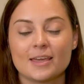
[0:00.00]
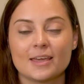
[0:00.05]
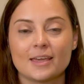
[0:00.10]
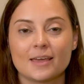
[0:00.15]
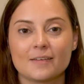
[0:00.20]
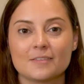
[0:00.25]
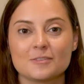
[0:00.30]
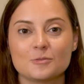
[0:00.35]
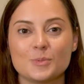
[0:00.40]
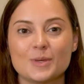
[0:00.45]
It
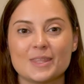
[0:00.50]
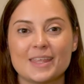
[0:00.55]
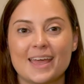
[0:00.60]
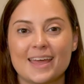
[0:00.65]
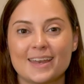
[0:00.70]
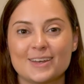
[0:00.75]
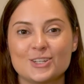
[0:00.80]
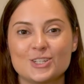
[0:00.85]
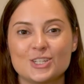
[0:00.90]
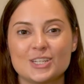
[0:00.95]
gives me the
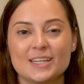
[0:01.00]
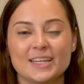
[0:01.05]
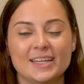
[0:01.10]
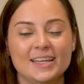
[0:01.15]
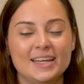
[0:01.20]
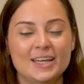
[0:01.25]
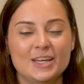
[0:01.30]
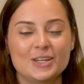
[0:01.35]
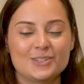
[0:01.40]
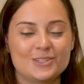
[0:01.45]
energy
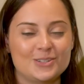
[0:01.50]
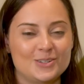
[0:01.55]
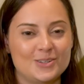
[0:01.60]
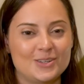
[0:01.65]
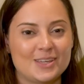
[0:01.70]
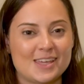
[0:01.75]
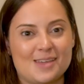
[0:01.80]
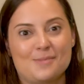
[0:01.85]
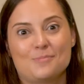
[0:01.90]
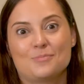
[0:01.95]
to
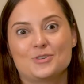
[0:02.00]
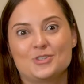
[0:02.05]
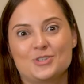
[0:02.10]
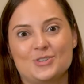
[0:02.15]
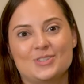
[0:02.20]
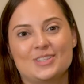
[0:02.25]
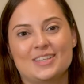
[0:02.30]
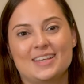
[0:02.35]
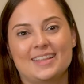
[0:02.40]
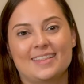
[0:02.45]
keep
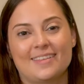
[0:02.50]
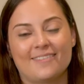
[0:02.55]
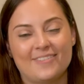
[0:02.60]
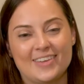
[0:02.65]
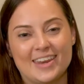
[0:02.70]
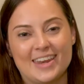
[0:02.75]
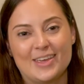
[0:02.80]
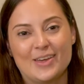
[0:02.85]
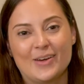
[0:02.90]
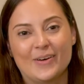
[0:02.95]
producing the
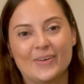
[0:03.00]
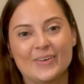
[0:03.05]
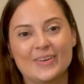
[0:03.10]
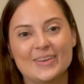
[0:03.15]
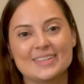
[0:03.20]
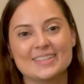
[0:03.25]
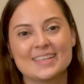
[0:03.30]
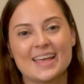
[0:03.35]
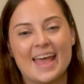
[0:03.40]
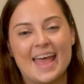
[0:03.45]

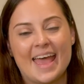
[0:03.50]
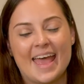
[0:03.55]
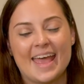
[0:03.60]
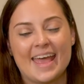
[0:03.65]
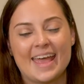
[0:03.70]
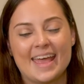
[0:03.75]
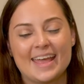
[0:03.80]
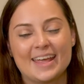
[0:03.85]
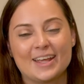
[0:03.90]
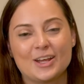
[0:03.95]
videos
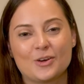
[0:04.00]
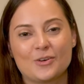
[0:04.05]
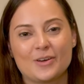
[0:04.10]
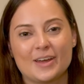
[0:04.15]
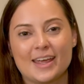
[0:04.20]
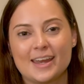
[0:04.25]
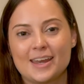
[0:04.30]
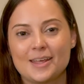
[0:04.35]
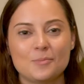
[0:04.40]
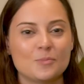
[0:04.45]
and
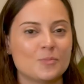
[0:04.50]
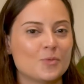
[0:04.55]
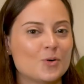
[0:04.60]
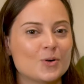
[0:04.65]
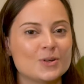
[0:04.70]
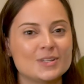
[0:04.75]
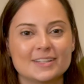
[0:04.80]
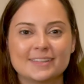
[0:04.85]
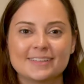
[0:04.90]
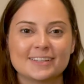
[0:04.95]
creating
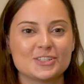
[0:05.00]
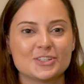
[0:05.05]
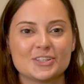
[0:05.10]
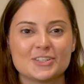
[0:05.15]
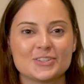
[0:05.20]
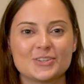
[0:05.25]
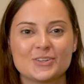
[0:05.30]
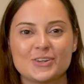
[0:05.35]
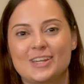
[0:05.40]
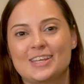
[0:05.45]
more
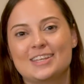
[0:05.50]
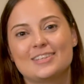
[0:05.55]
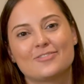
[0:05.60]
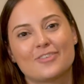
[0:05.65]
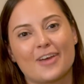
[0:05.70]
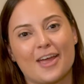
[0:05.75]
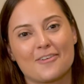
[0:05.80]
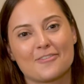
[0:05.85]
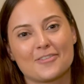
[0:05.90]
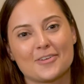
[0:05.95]
delicious goodies
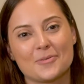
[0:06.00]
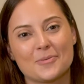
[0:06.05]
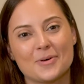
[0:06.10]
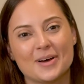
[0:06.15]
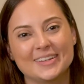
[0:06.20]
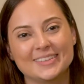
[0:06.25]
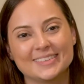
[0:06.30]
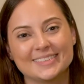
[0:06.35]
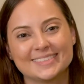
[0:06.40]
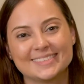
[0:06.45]
for
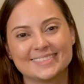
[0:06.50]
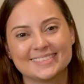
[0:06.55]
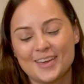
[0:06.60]
everyone.